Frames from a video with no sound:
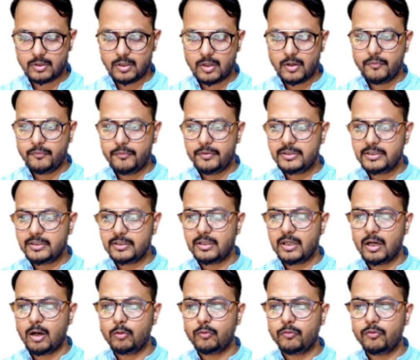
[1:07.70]
which is
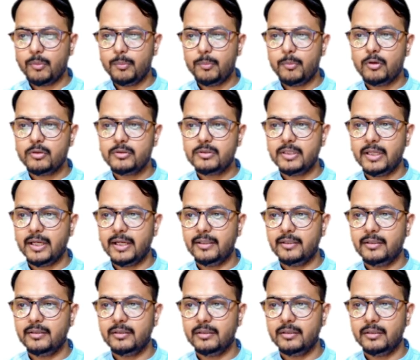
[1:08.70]
round from both sides
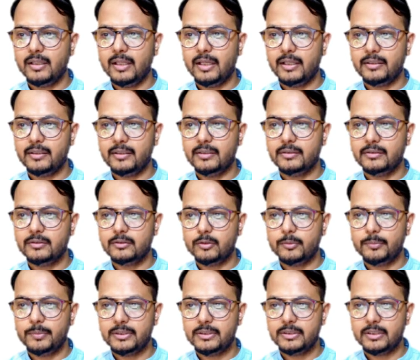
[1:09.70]
like this. So
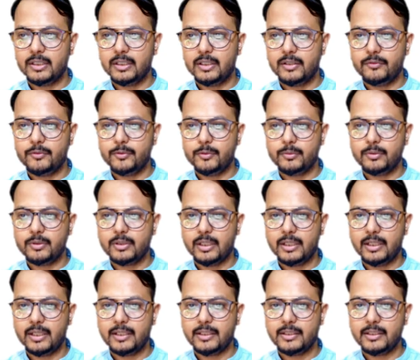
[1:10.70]
basically if you
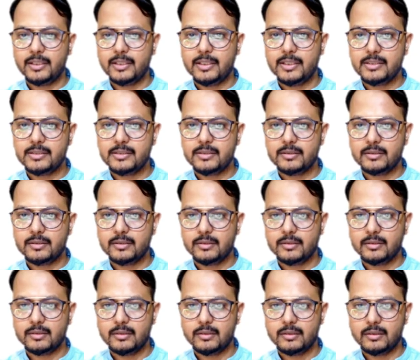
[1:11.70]
connect these,
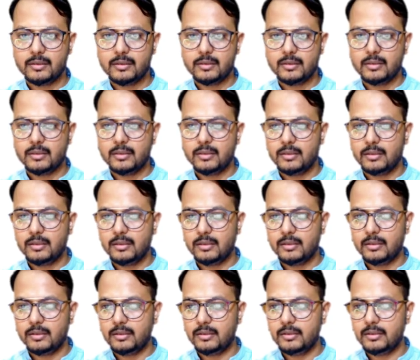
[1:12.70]

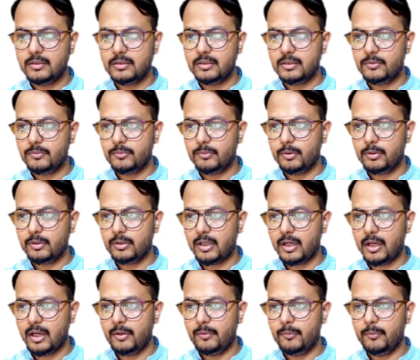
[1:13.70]
this is what
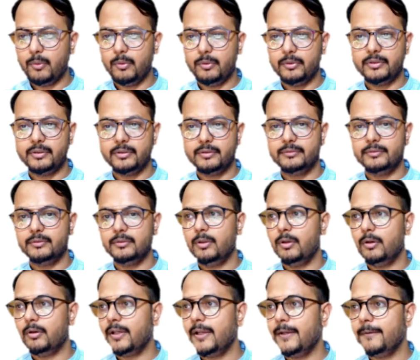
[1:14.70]
I want.
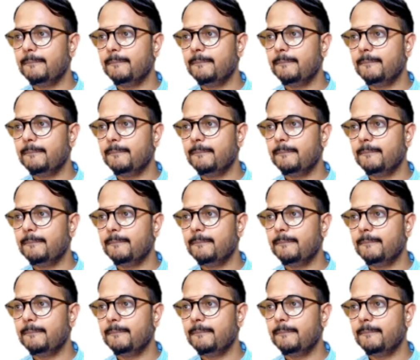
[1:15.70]
Okay,